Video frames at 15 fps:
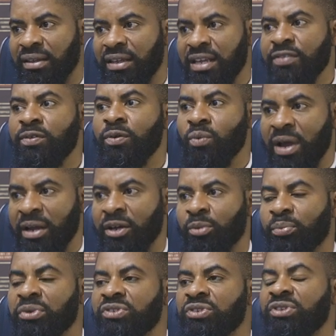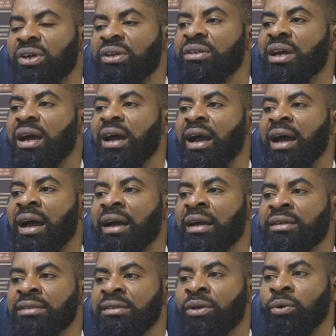Even where the opposition
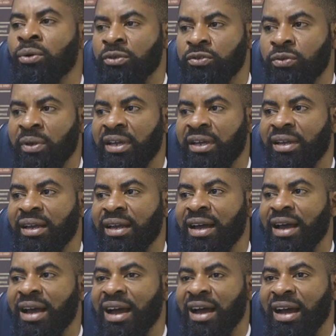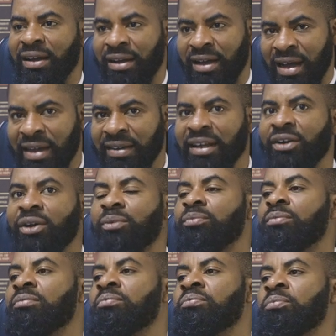holds sway. Are they not
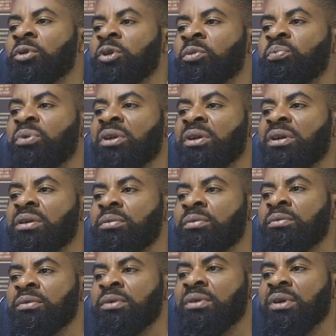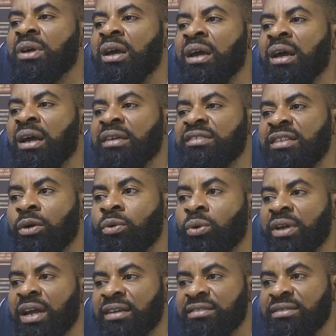PDP
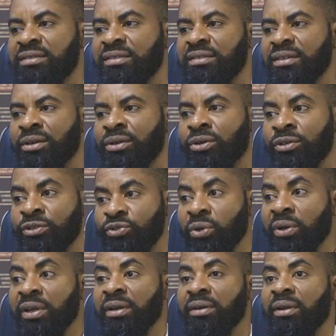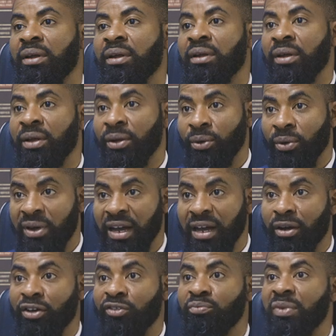stakeholders controlling local
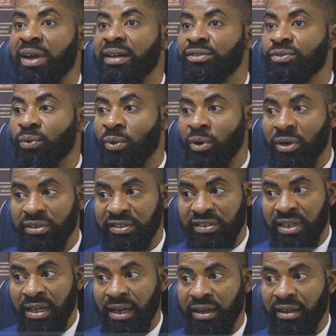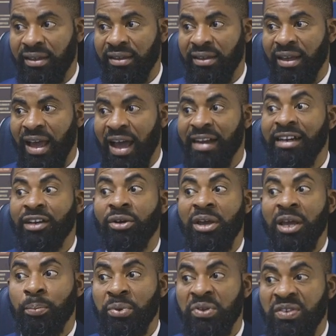government wards there? Are they not
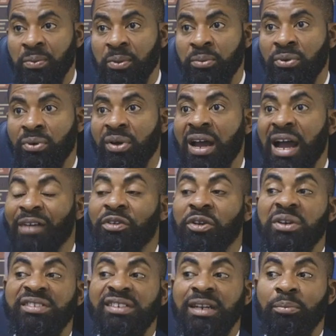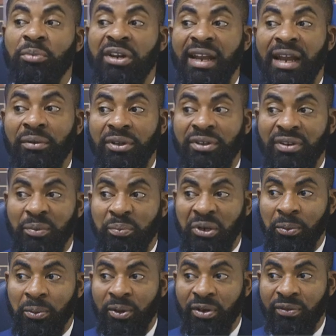APC people? Have you not seen the body language of the
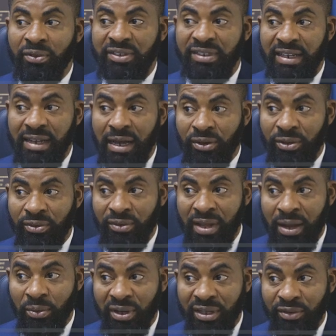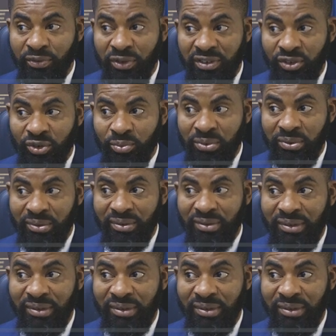PDP governors that they are working for Tinubu?